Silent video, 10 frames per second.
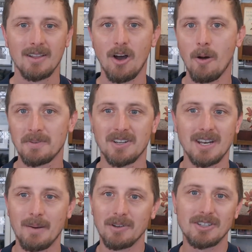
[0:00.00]
Option
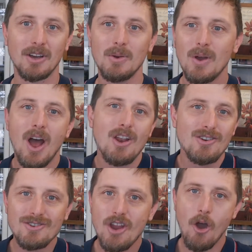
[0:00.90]
number two,
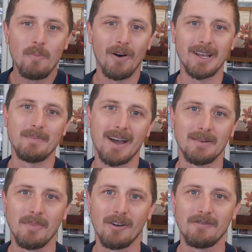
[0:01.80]
nobody made
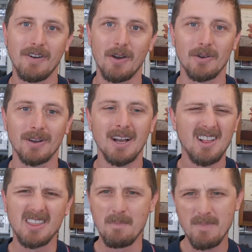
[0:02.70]
my phone.
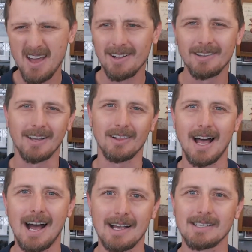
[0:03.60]
The metal, the
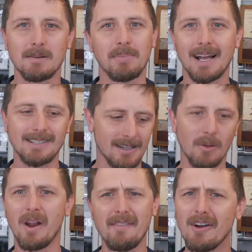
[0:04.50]
glass, the plastic,
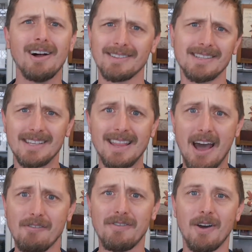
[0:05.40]
whatever else is in
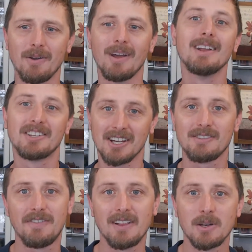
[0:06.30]
that phone just
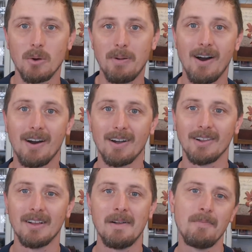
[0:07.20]
fell into a pile,
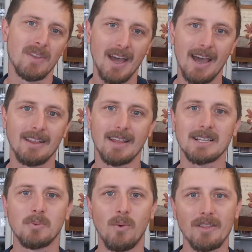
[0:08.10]
and
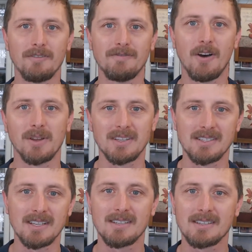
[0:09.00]
that's why the phone
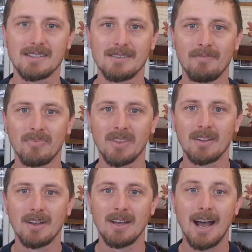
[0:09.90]
exists.
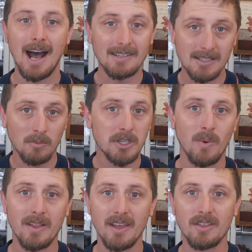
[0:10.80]
Ask them which
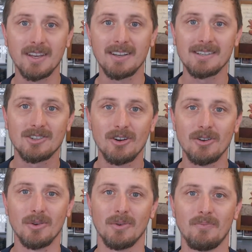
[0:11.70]
one they think is
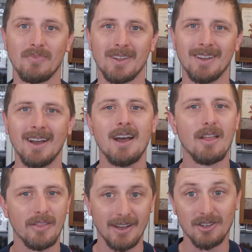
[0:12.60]
true.
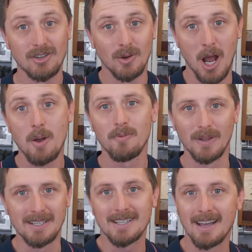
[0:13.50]
They should
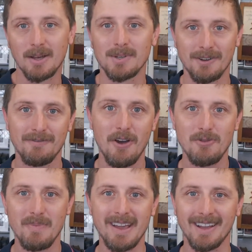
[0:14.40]
hopefully say there was a
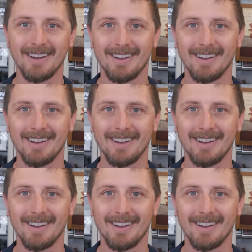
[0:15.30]
phone maker.